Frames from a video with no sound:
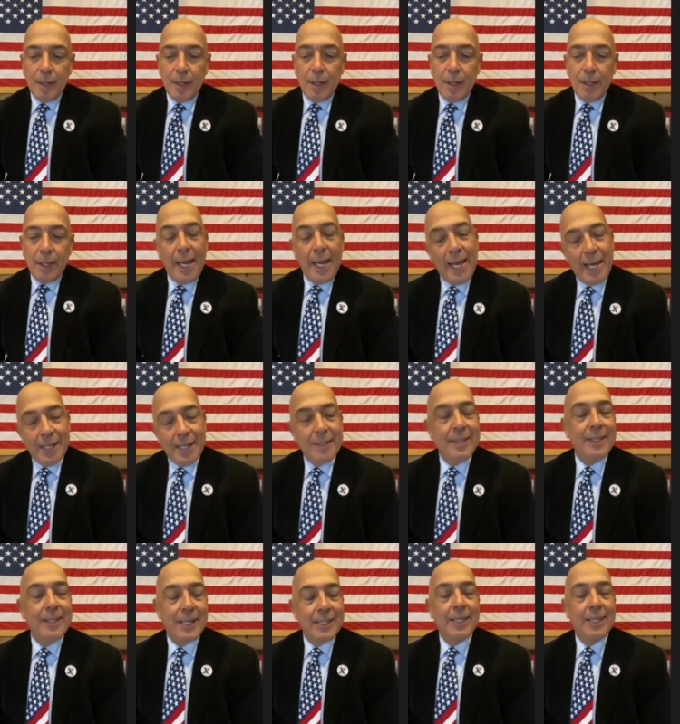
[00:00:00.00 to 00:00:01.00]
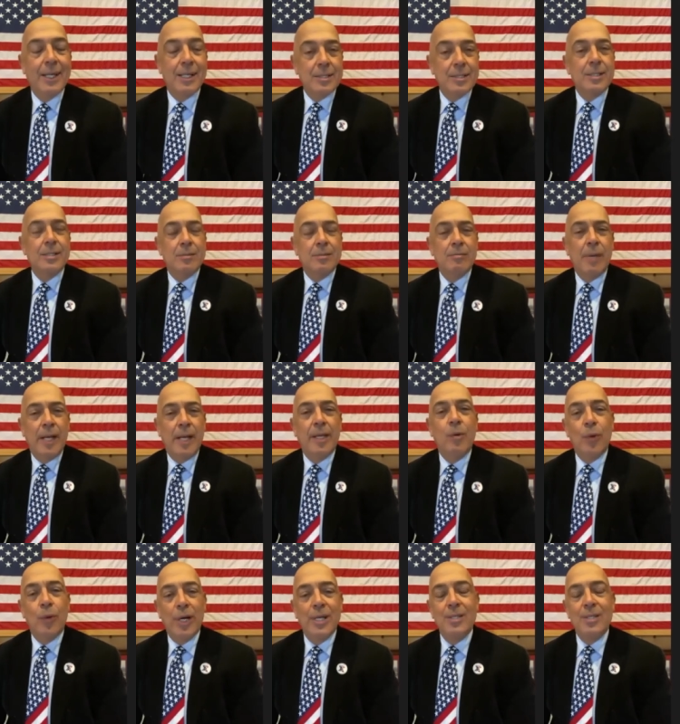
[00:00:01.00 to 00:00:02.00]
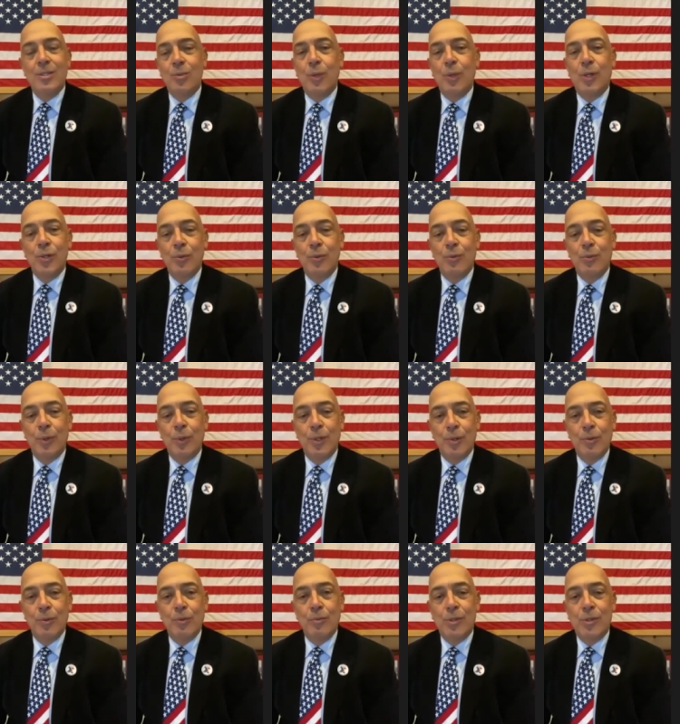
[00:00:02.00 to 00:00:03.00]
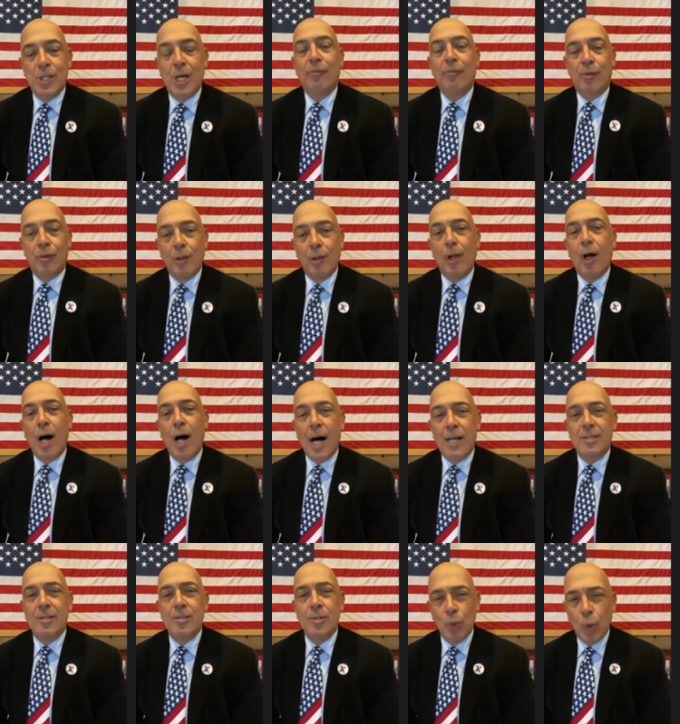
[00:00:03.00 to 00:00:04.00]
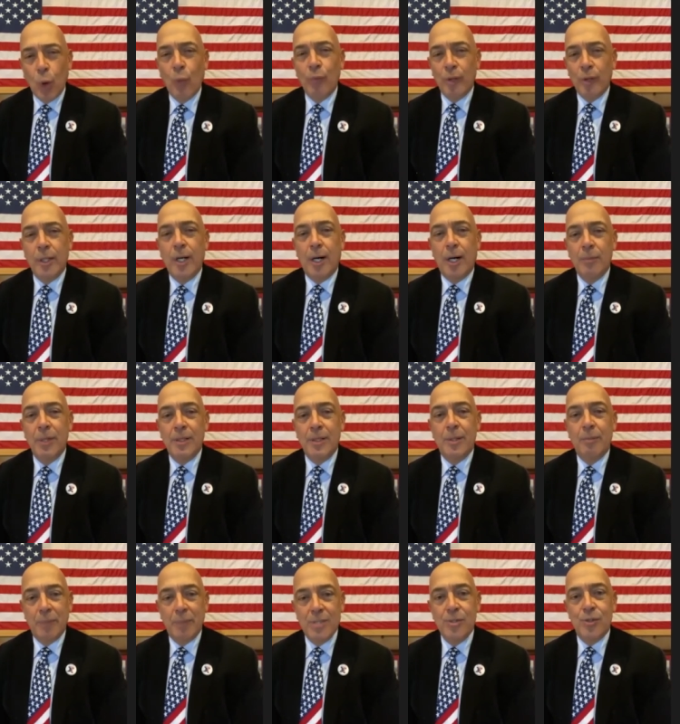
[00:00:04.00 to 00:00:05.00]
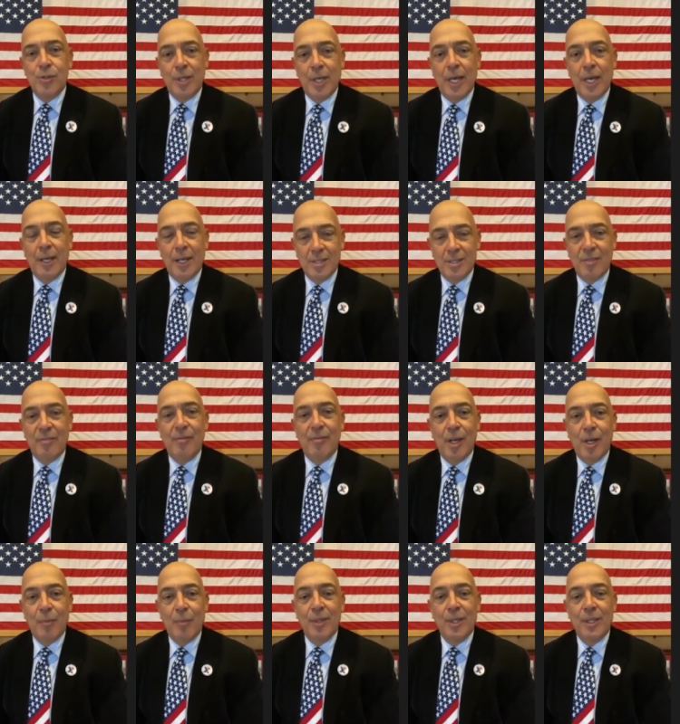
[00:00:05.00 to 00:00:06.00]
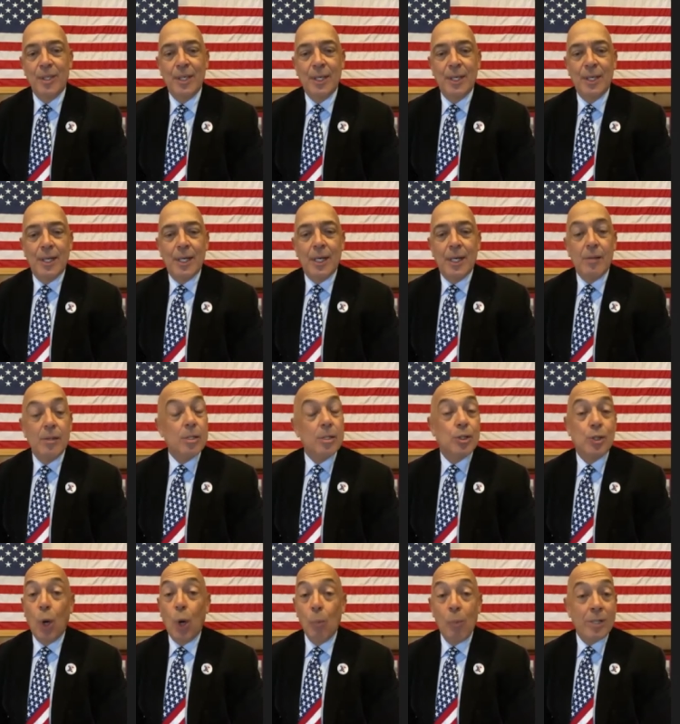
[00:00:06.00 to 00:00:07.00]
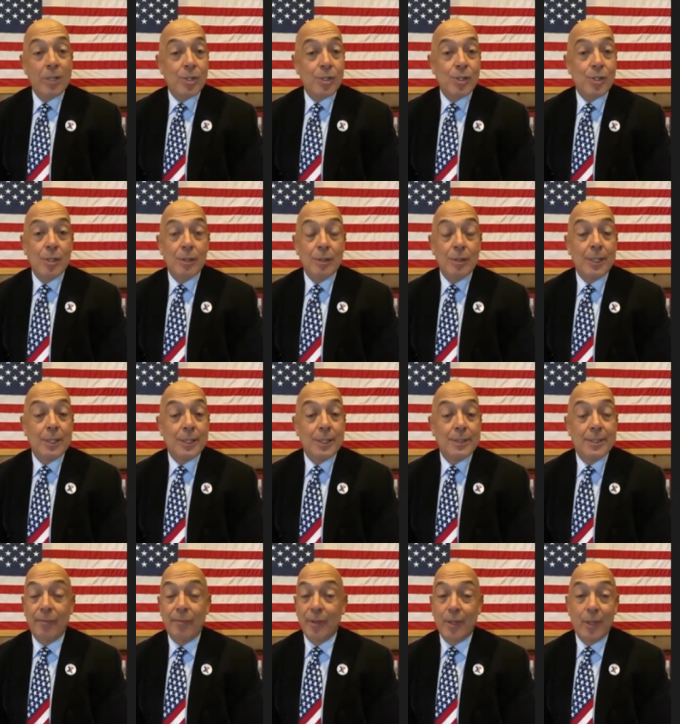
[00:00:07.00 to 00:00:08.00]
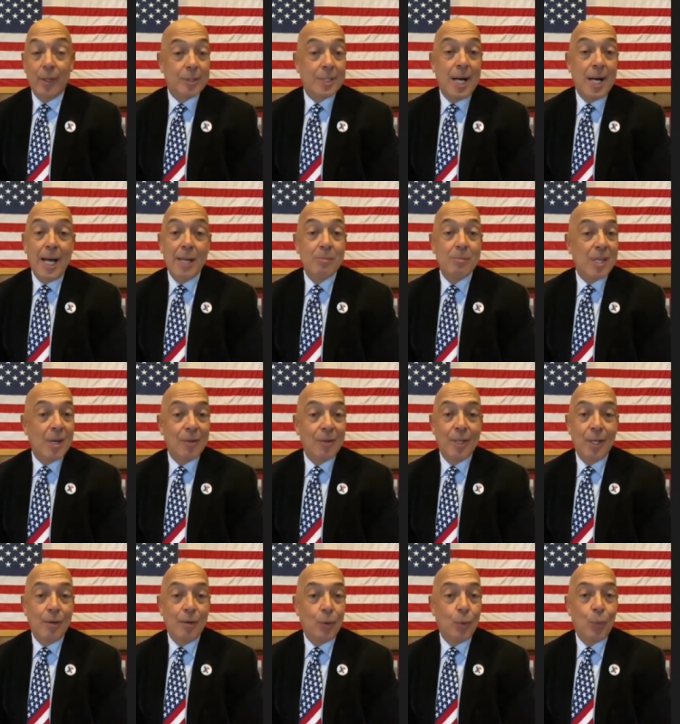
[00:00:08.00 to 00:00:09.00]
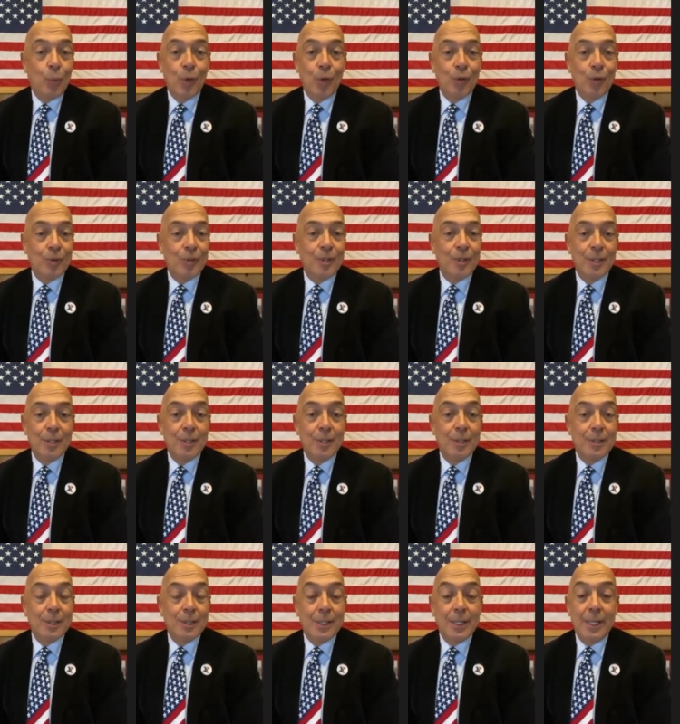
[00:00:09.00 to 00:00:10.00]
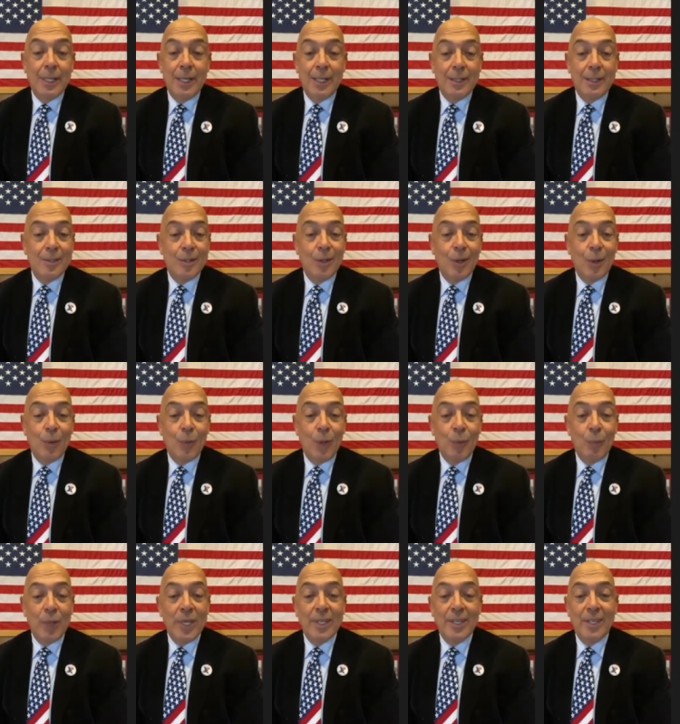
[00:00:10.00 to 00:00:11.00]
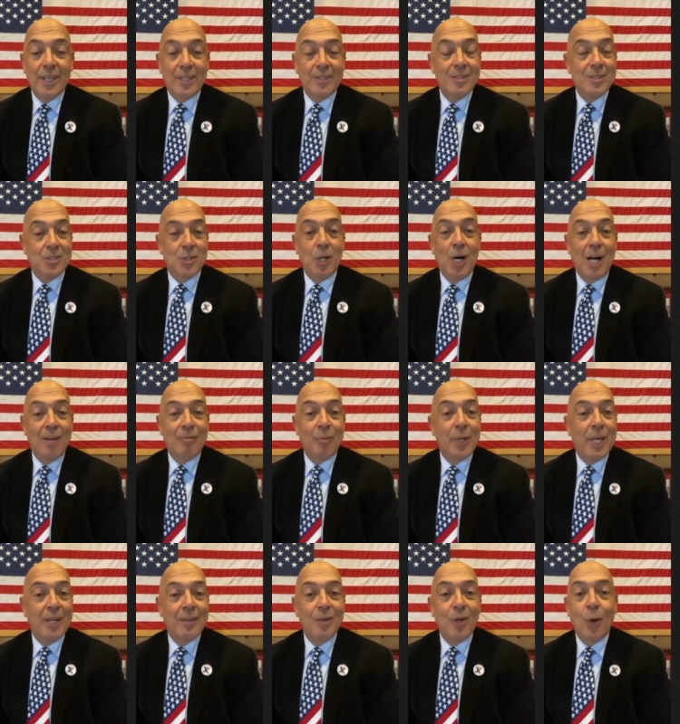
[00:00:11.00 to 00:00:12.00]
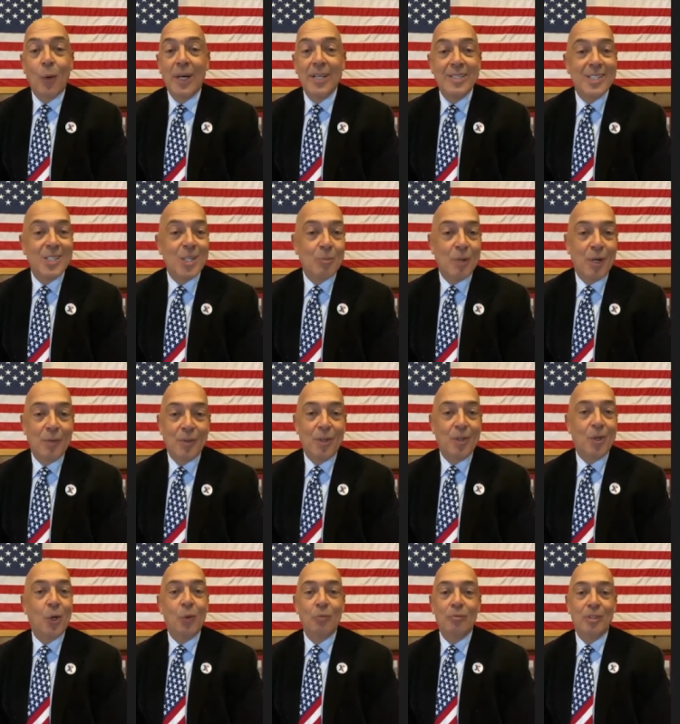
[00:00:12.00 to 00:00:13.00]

handy, I guess, in many ways when you when you suffer a loss and you overcome it the best you can as a family. There's so much uh, difficult times out there in the world, yeah. and you we kicked this off. We had no idea about the COVID